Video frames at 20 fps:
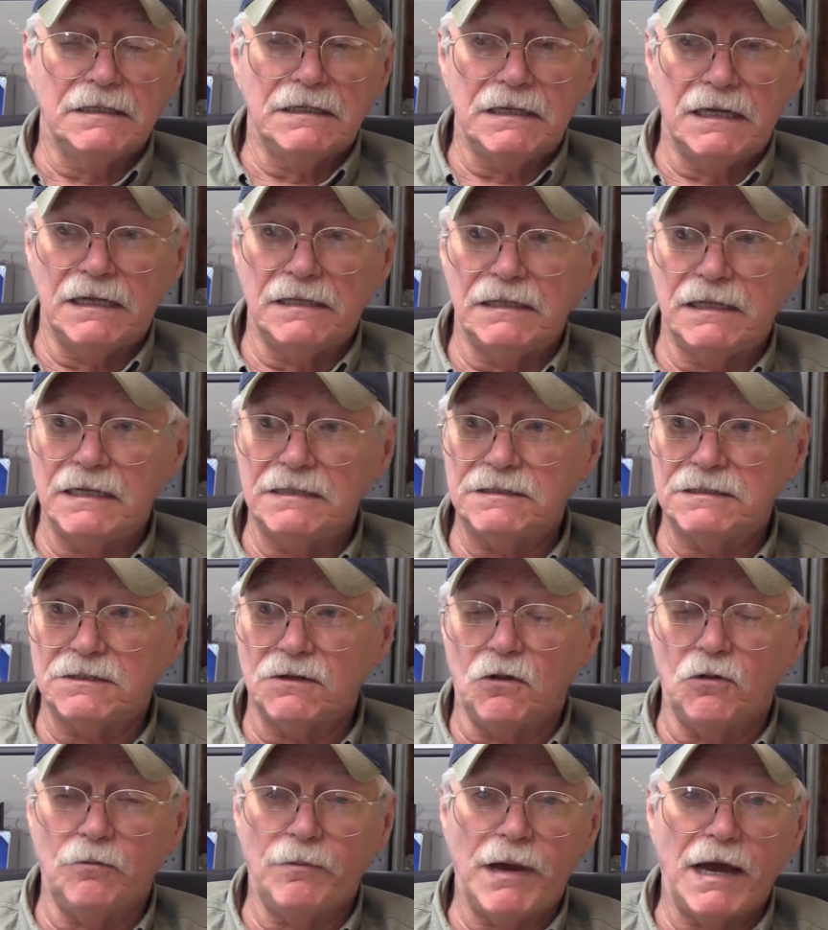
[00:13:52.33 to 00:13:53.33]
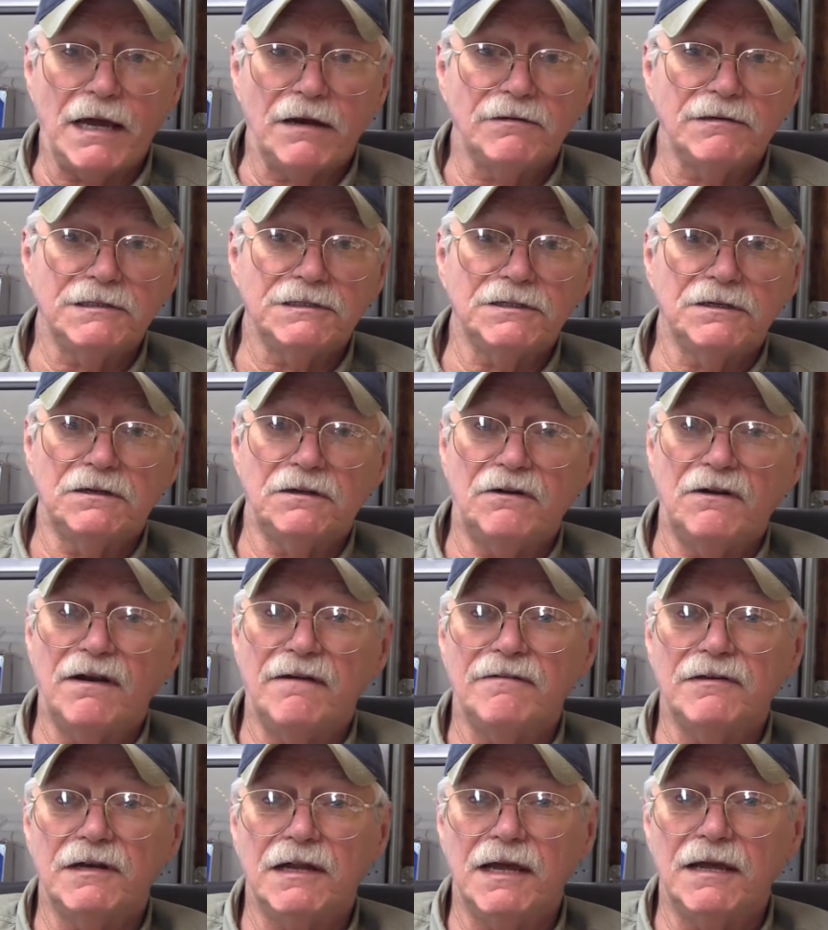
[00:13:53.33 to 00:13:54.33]
And they sold batteries under
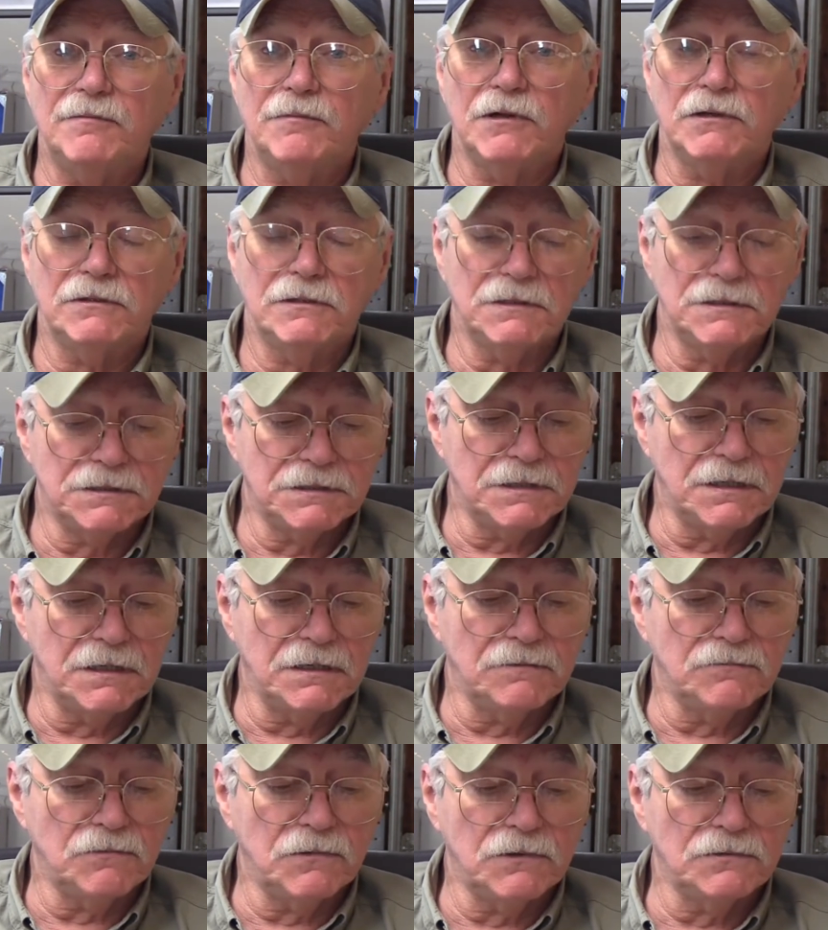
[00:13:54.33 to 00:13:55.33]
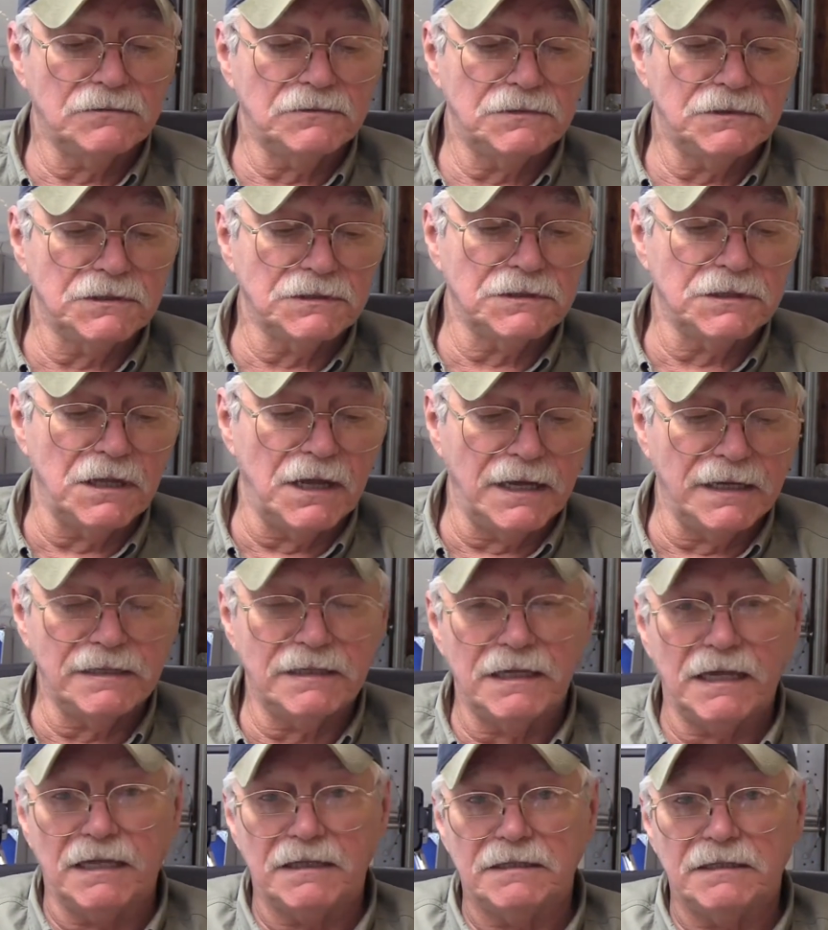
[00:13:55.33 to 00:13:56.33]
every name under the sun. Well, just like
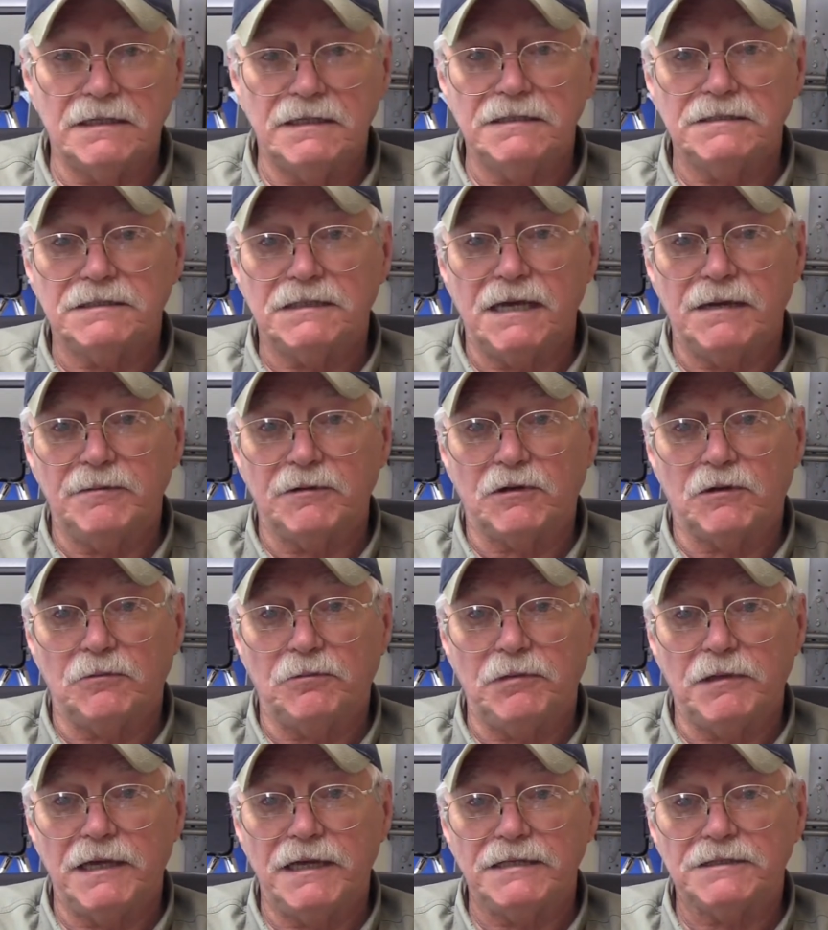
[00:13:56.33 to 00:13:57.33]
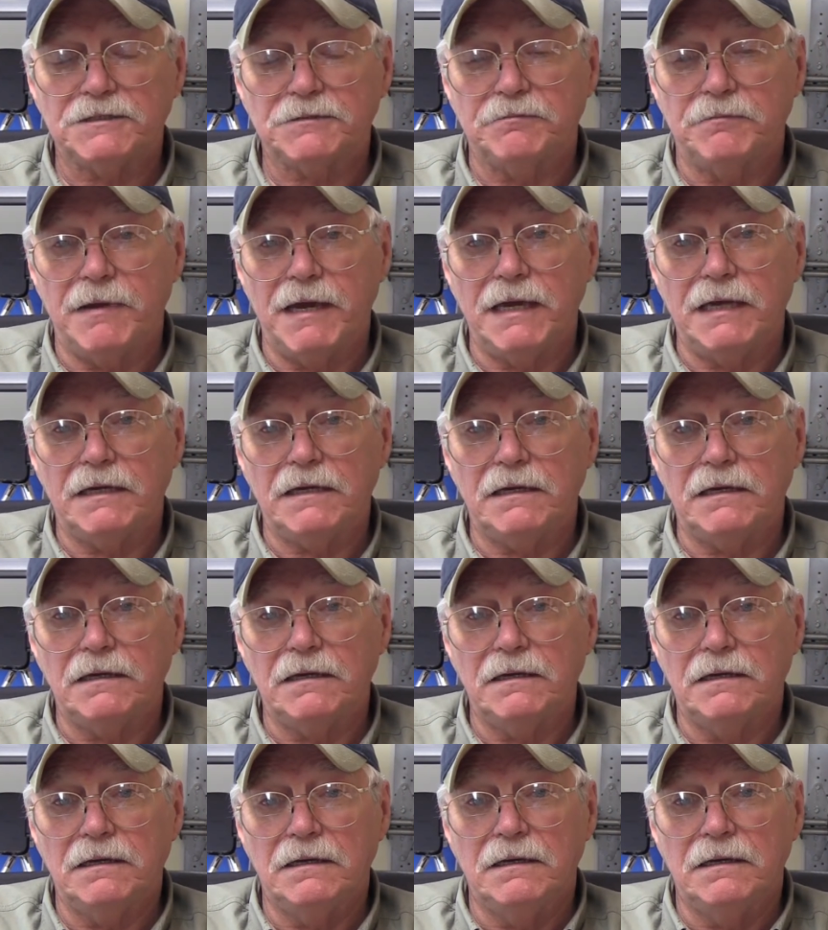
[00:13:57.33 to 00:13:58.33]
that, these chemical plants make
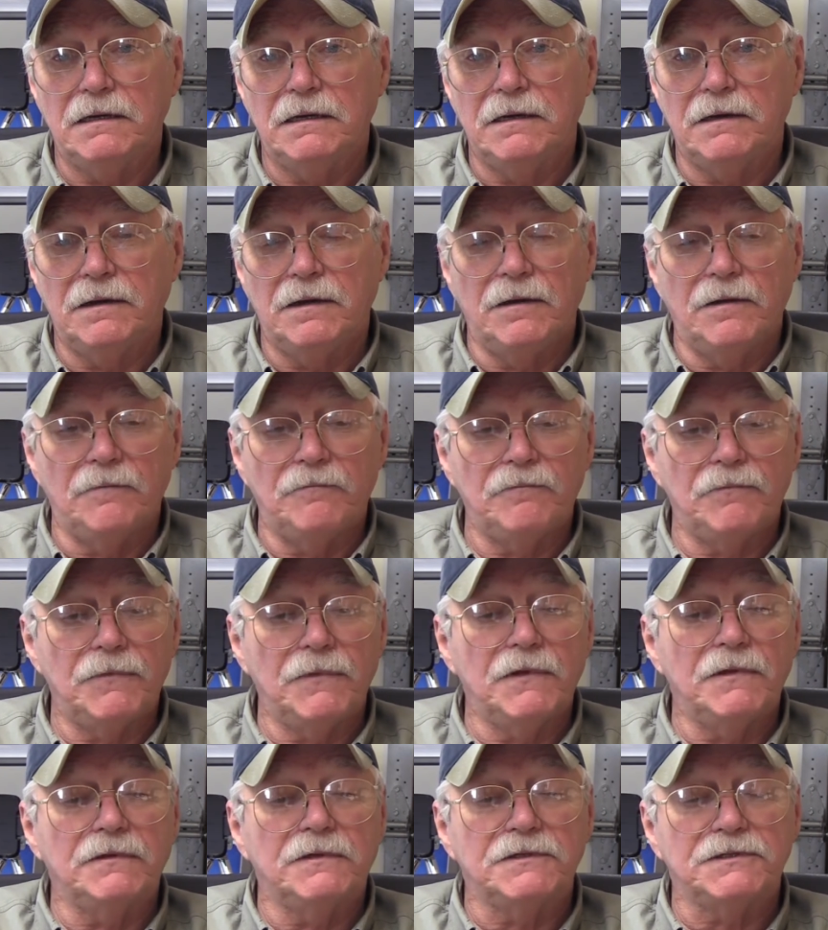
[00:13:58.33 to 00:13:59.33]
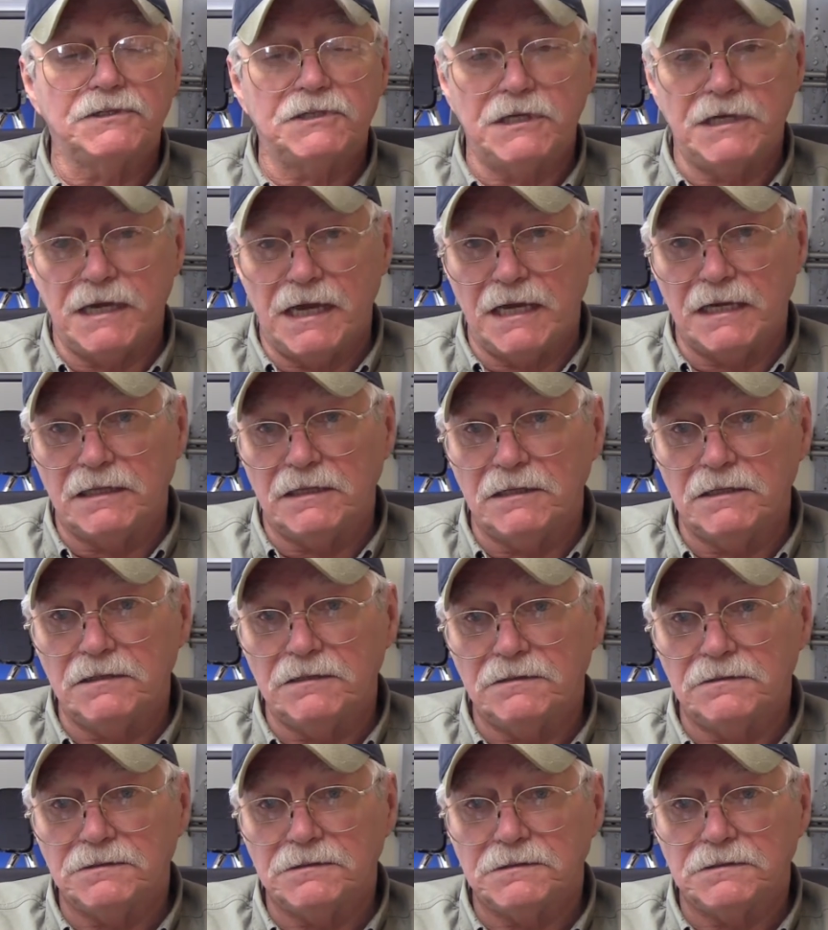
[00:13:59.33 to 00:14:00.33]
the CA
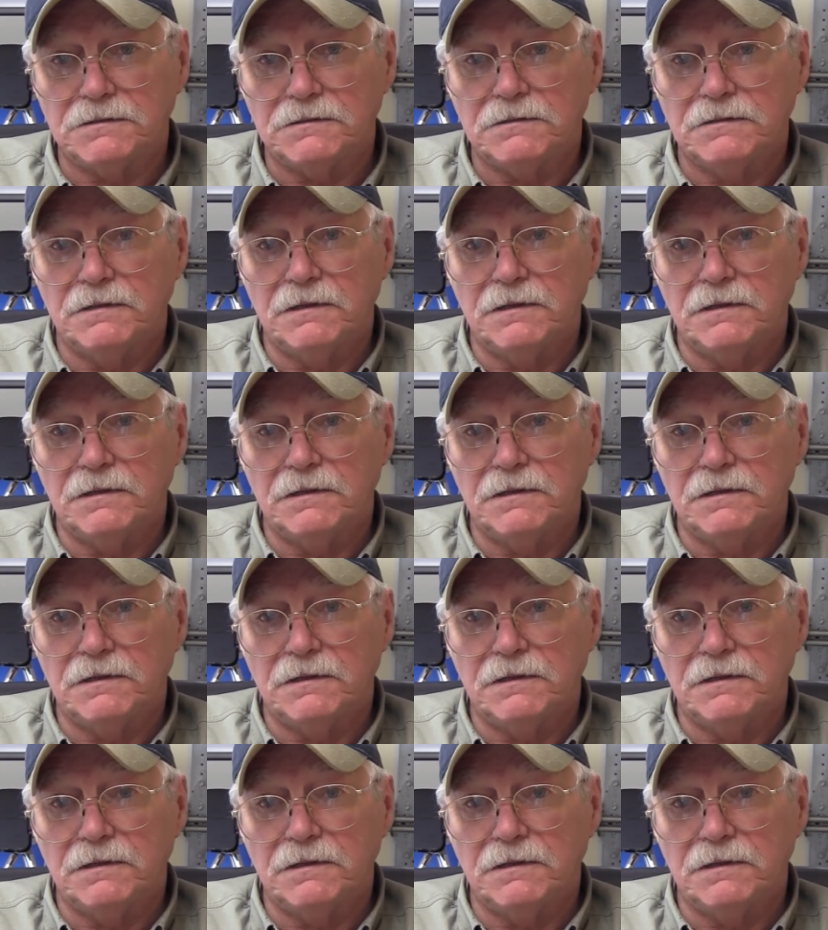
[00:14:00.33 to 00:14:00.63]
glues.